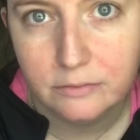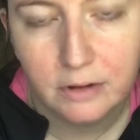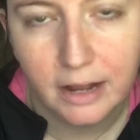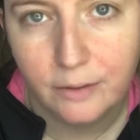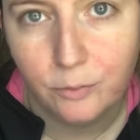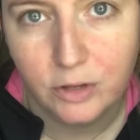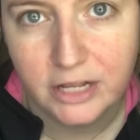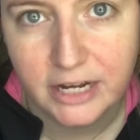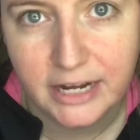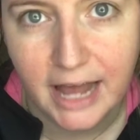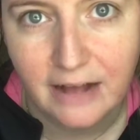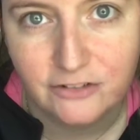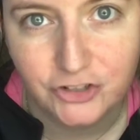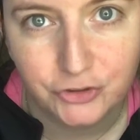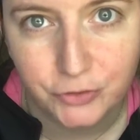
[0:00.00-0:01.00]
I really didn't
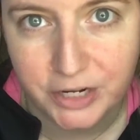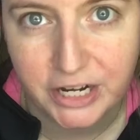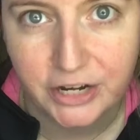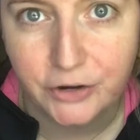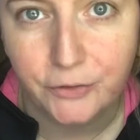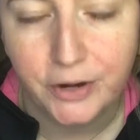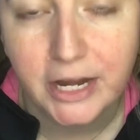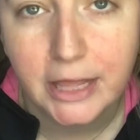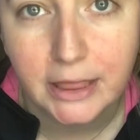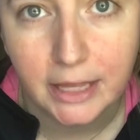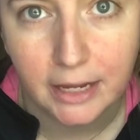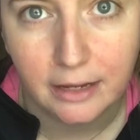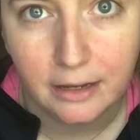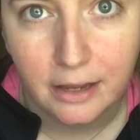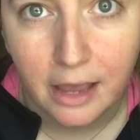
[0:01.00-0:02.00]
have to treat it or
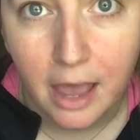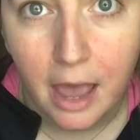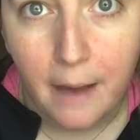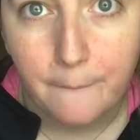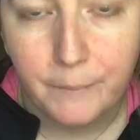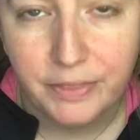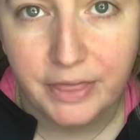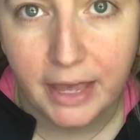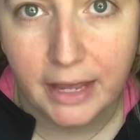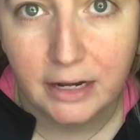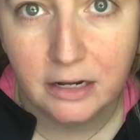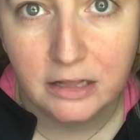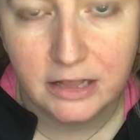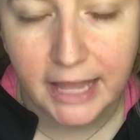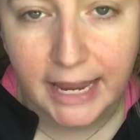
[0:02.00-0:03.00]
anything. But
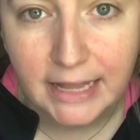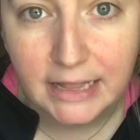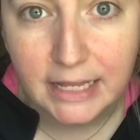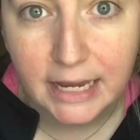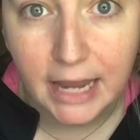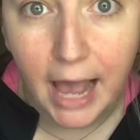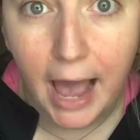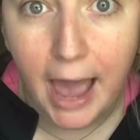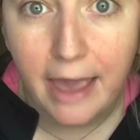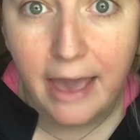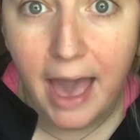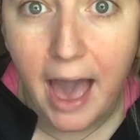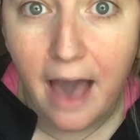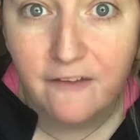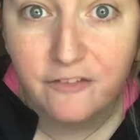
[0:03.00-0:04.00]
then lately, I
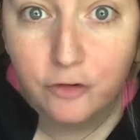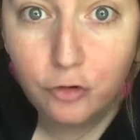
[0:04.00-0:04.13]
have